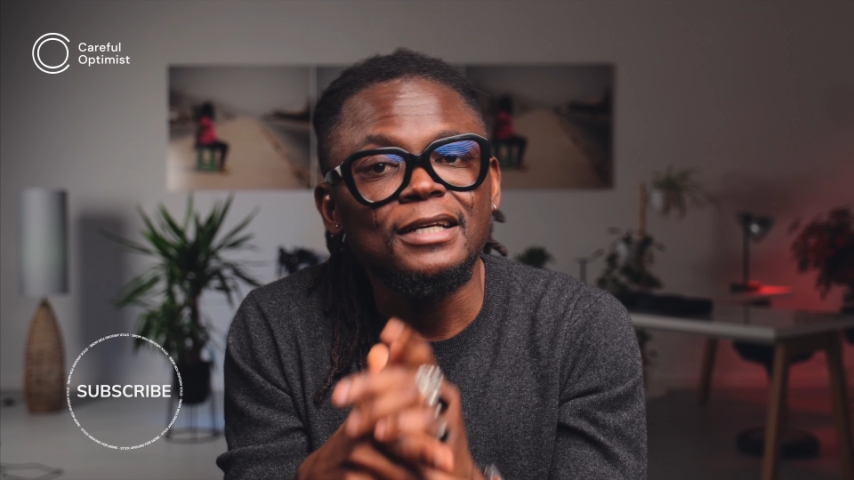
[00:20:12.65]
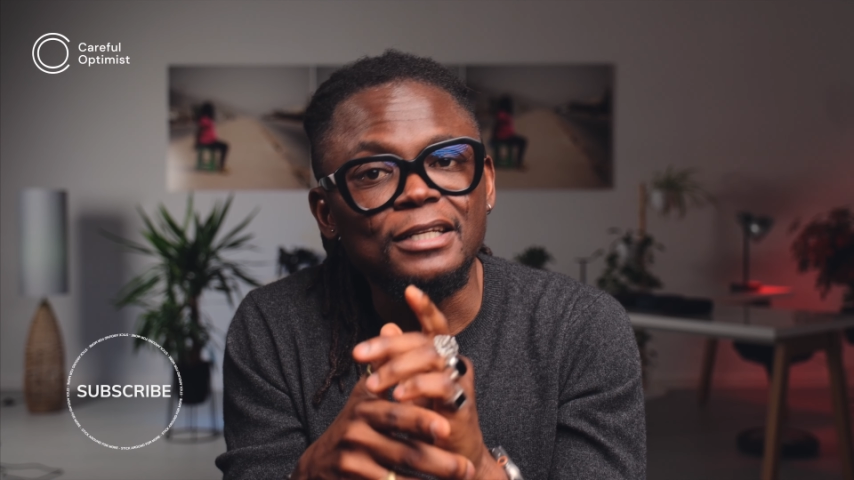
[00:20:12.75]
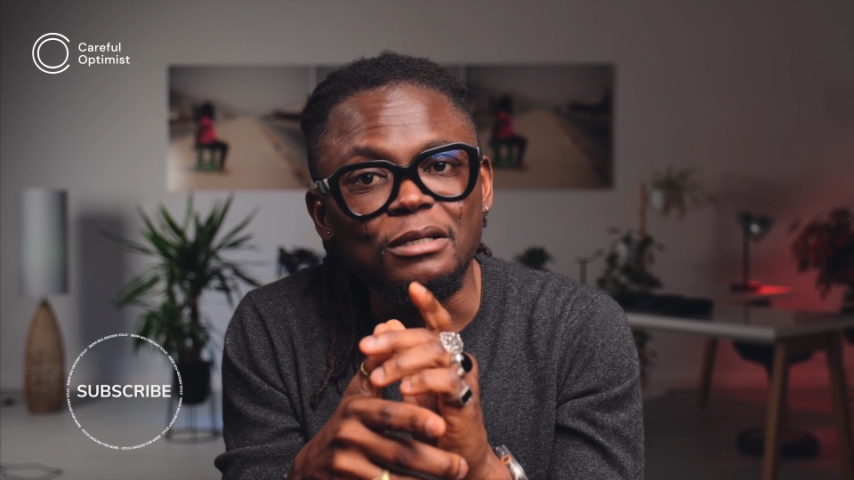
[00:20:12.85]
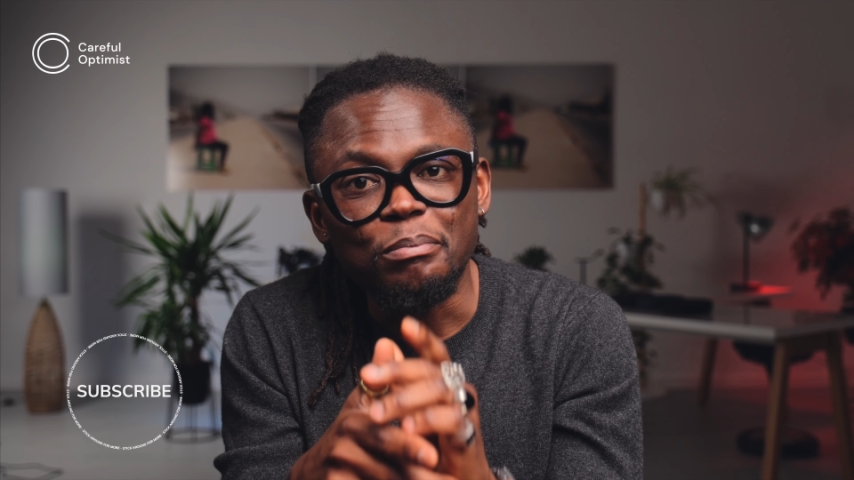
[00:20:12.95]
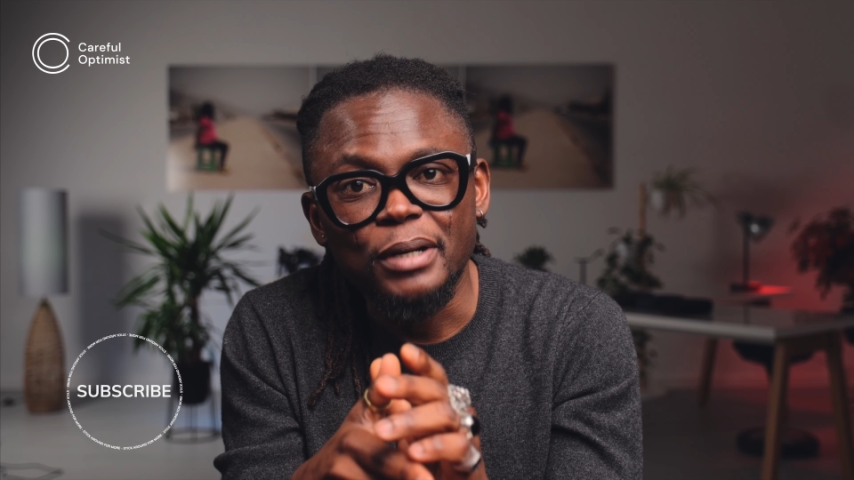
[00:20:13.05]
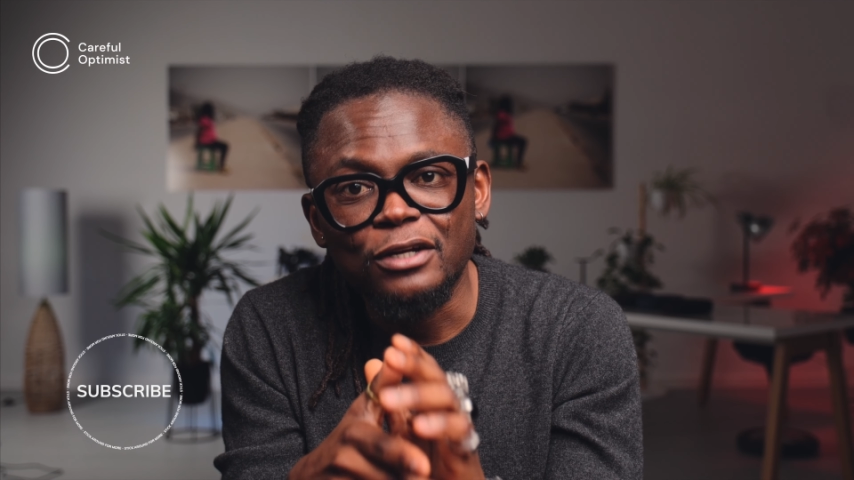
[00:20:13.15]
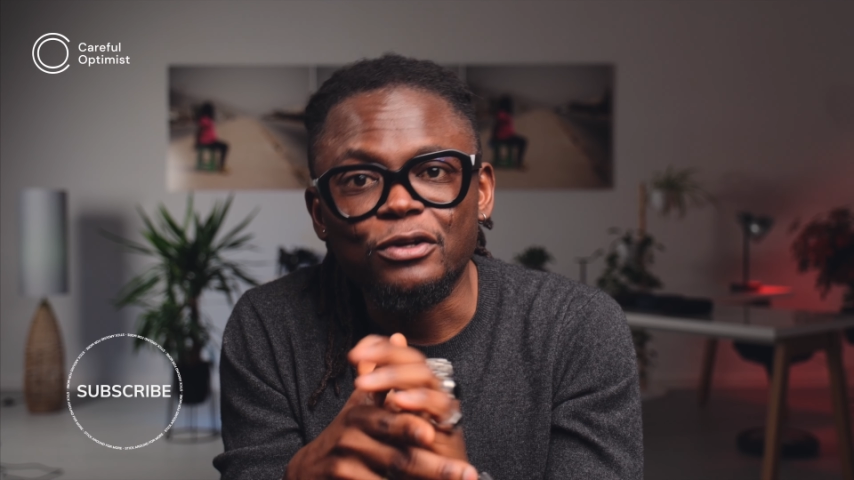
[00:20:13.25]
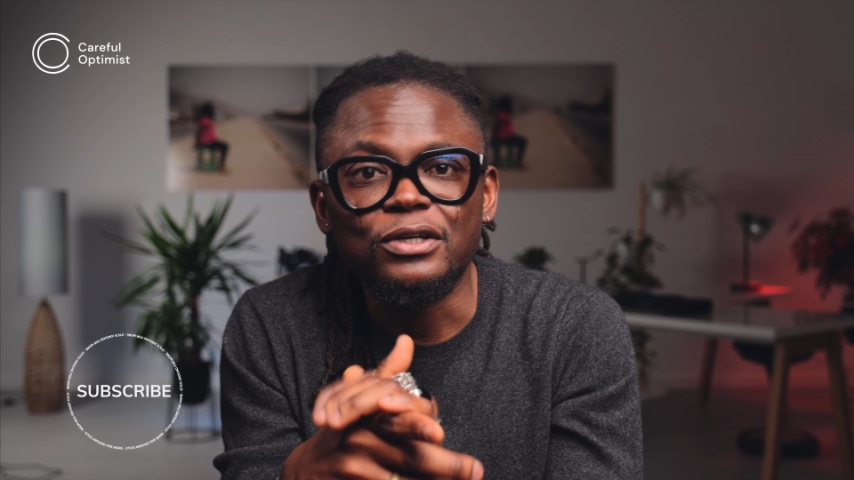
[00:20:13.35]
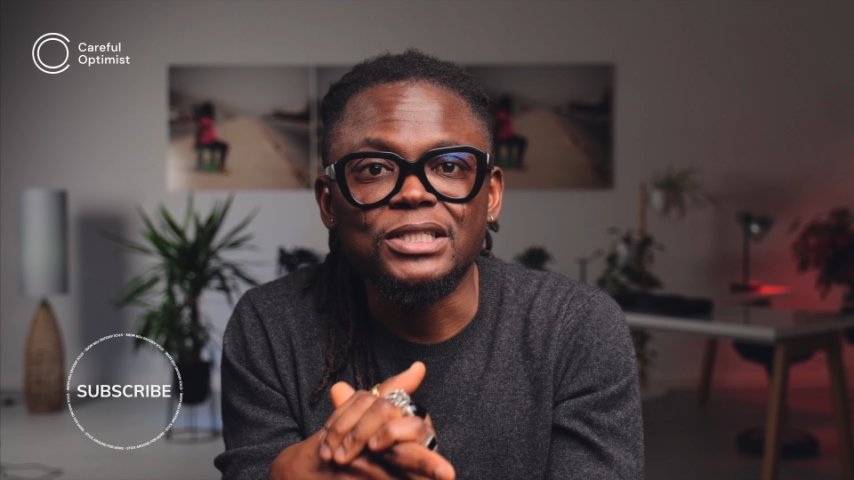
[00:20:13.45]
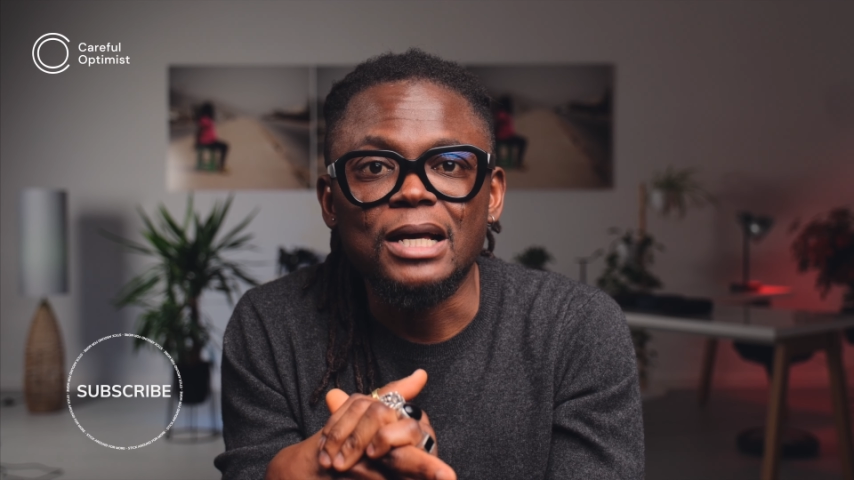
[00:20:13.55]
depending on
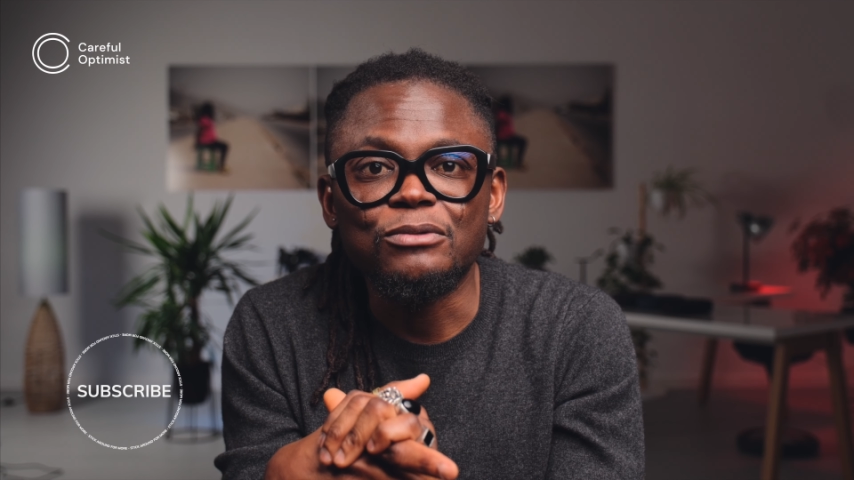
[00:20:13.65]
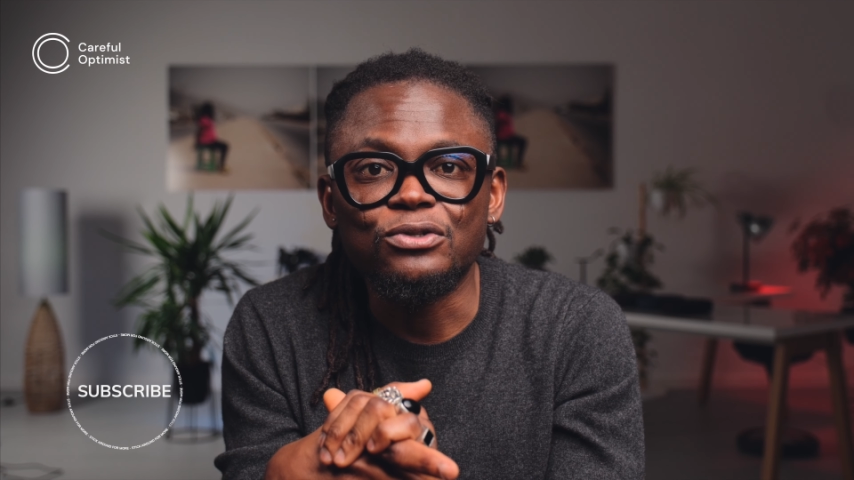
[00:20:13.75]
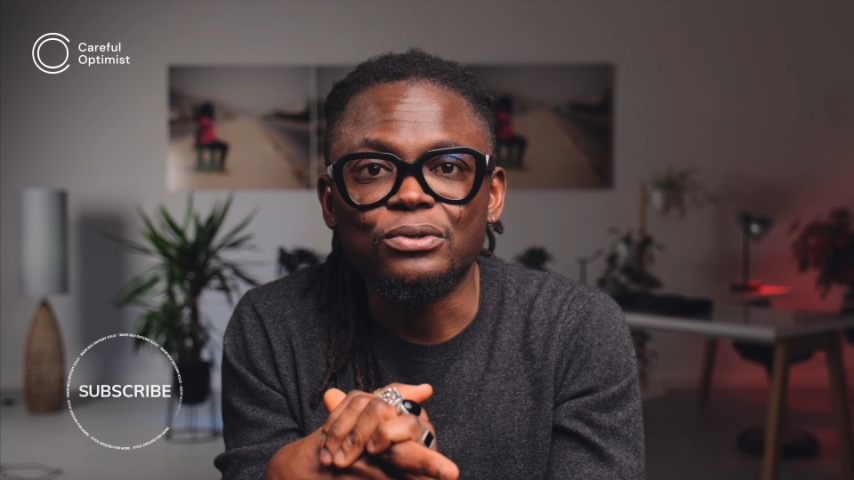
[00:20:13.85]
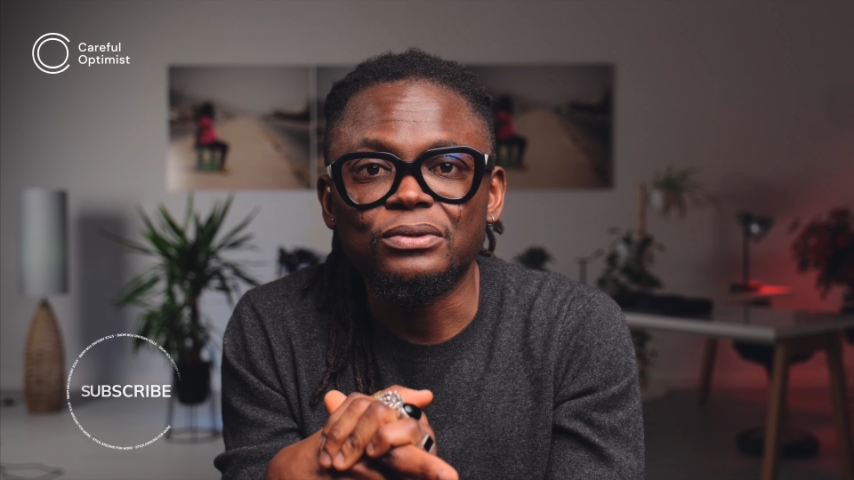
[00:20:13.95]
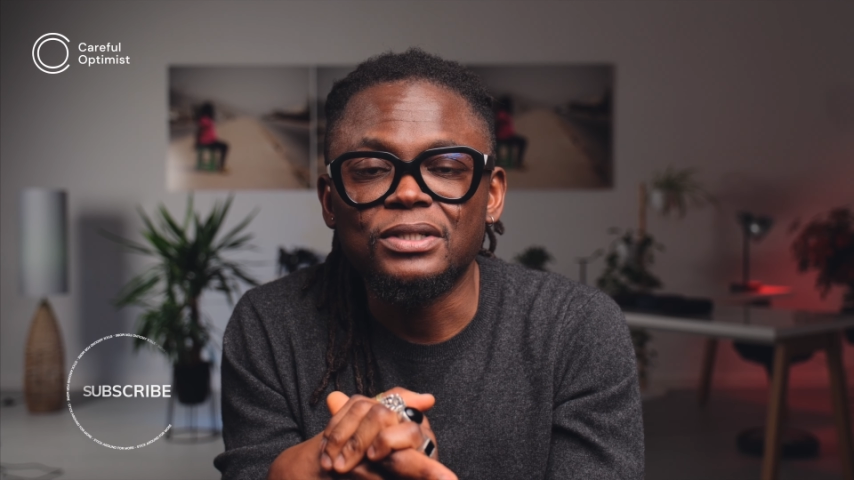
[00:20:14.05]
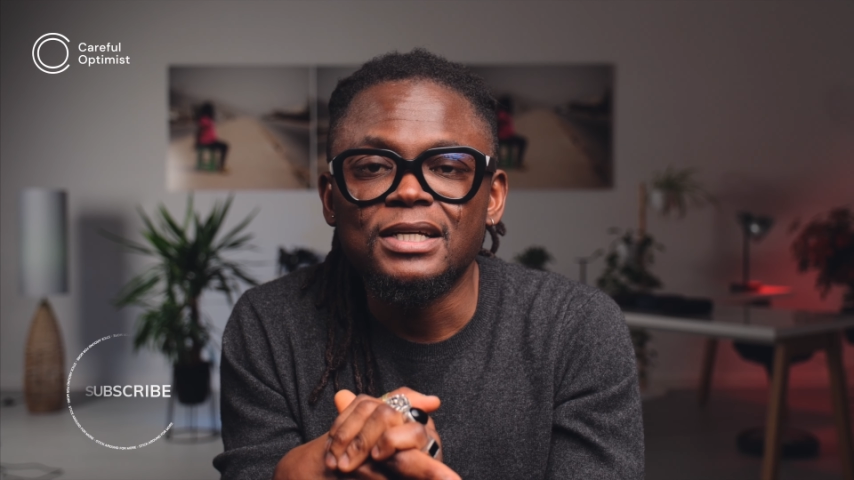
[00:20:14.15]
your time zone,